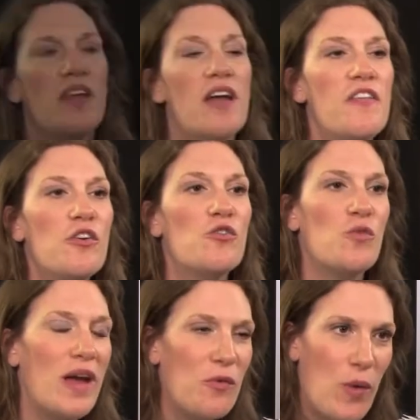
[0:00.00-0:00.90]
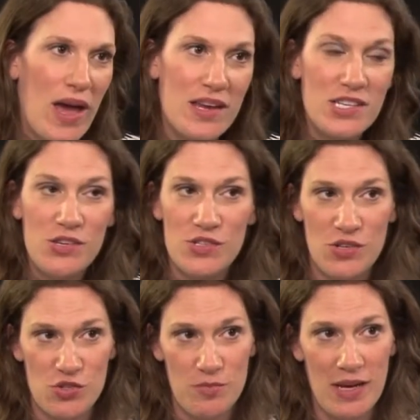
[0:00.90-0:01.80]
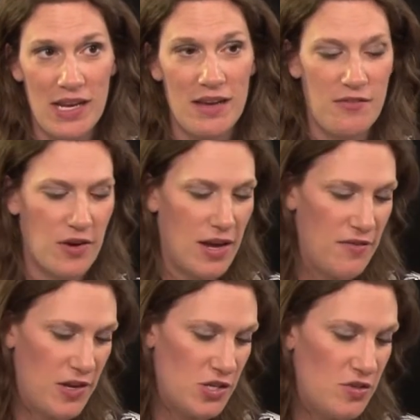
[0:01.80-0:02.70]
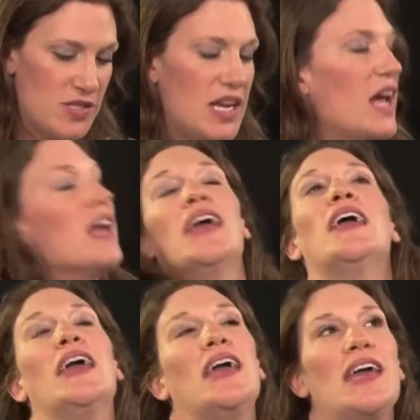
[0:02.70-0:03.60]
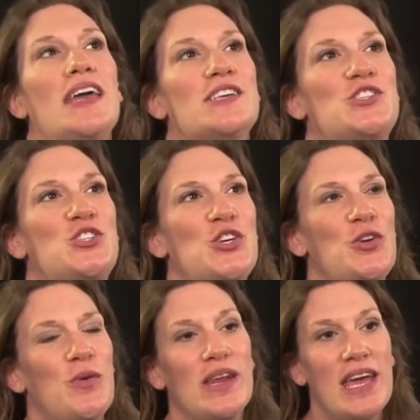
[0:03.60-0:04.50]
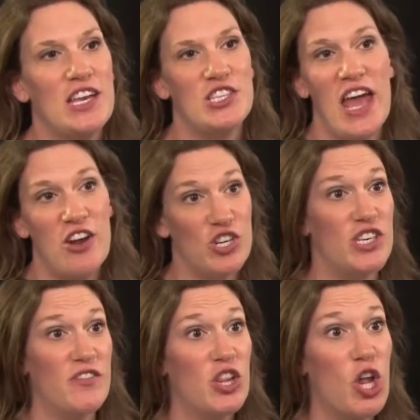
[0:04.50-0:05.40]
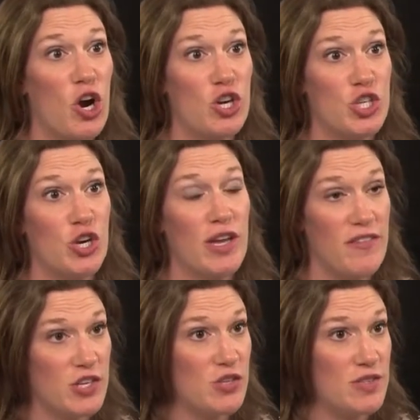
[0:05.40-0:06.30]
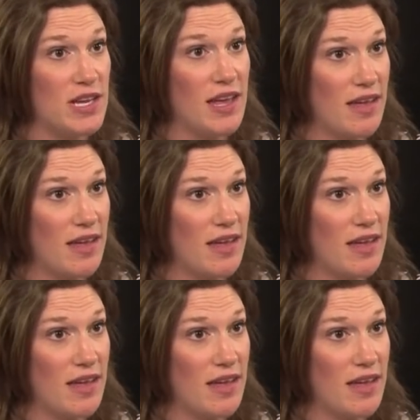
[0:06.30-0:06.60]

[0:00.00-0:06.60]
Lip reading: Another great way to use social media for Giving Tuesday is to engage the energy of the larger Giving Tuesday